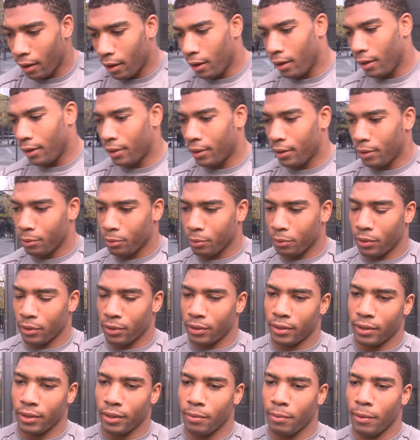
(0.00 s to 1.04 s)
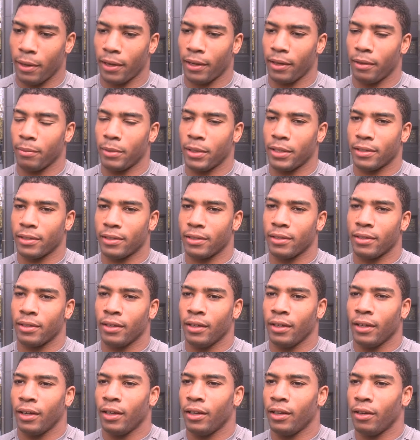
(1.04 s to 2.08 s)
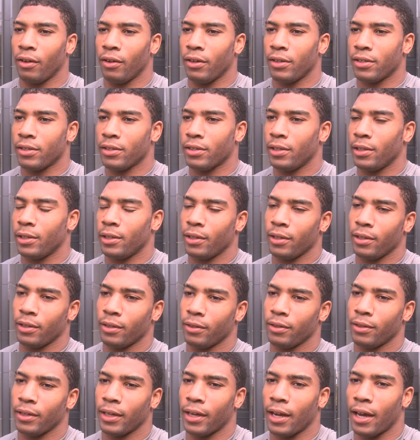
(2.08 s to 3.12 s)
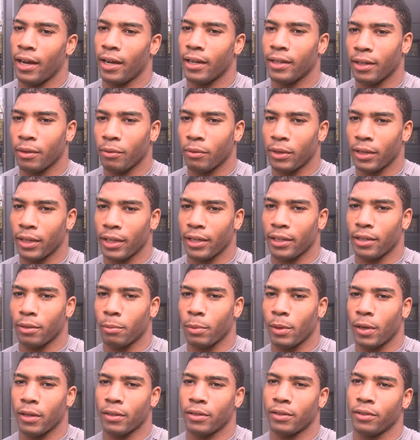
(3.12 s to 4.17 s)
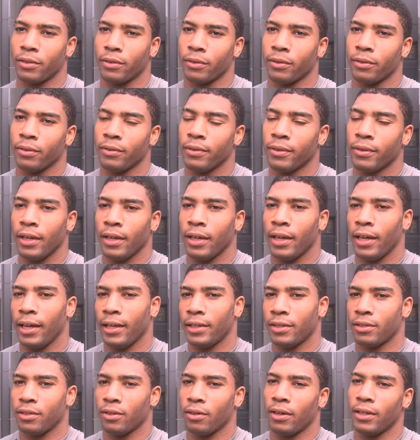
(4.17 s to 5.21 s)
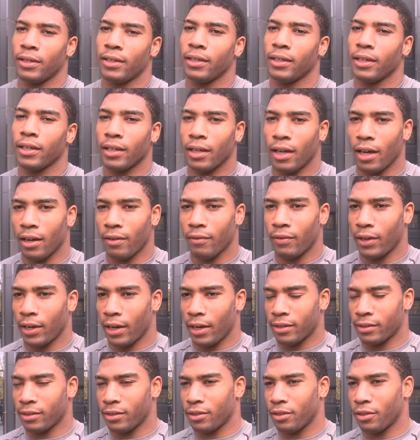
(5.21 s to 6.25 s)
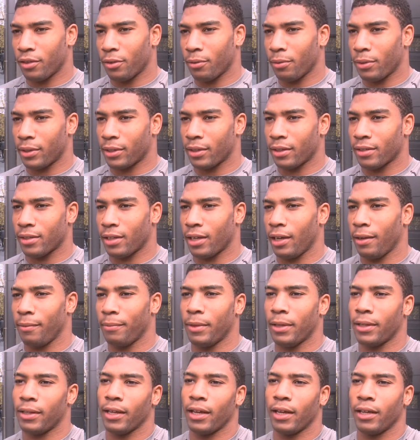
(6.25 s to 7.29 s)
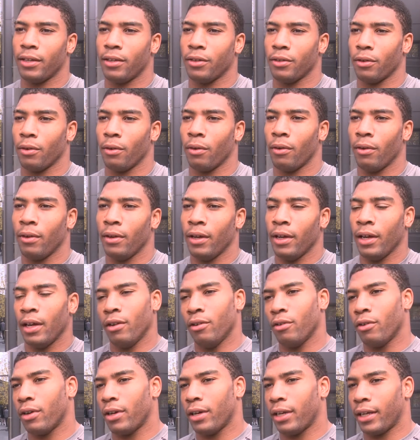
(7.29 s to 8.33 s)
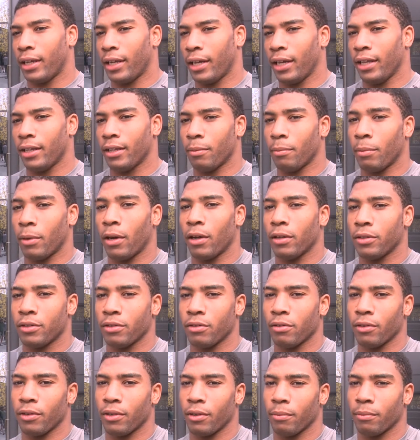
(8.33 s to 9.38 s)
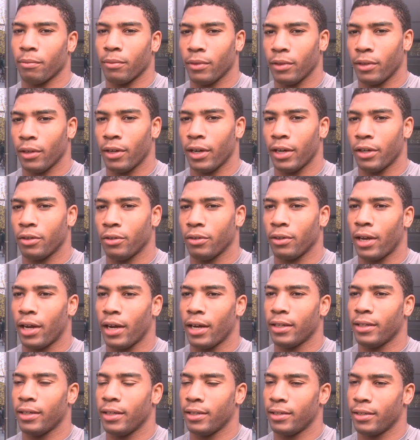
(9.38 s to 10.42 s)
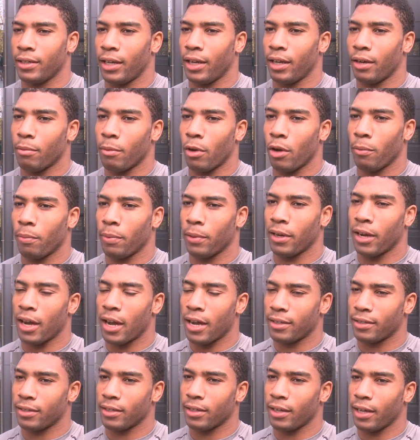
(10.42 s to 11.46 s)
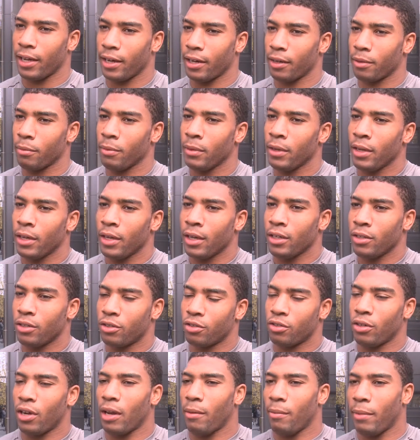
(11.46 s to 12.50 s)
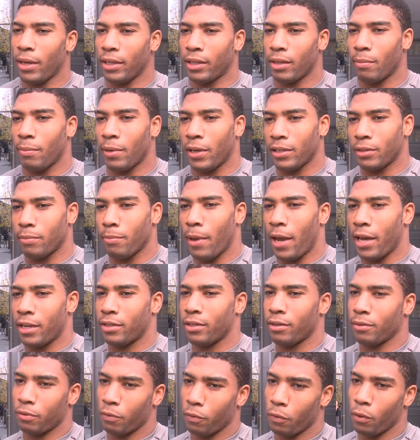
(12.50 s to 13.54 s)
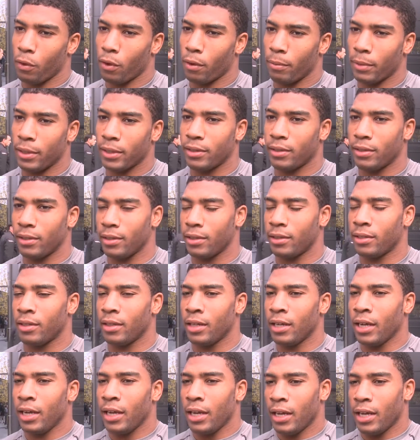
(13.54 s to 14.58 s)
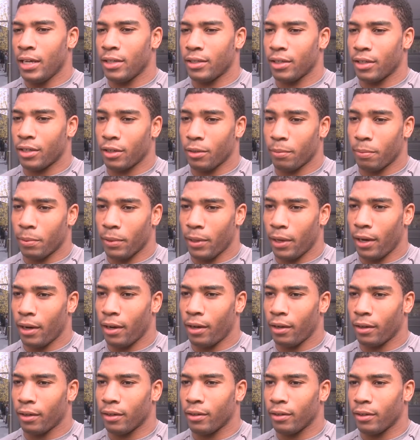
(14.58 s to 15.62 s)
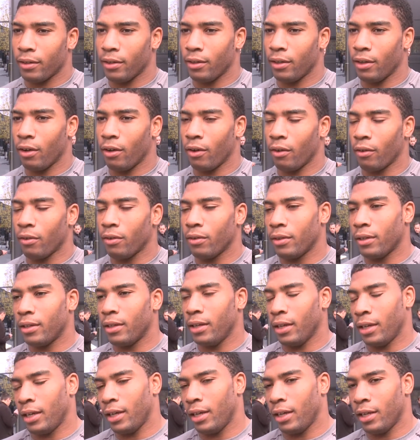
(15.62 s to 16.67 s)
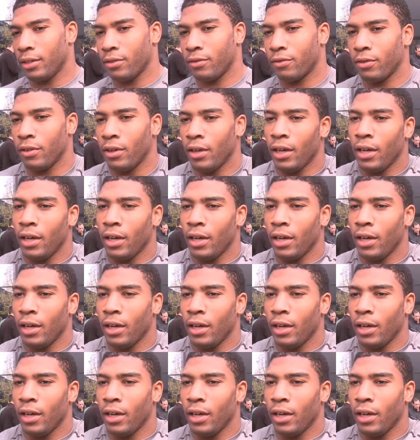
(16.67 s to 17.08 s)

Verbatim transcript: Um, well, the thing about him is, you know, he's clearly the guy that they want to get the ball to. And so I think a lot of it has to do with the scheme that they do in order to get the ball to him. You know, they do a lot of things to get him open, isolate him, just try and make the best matchups for him. And since he's a good player, you know, he, he's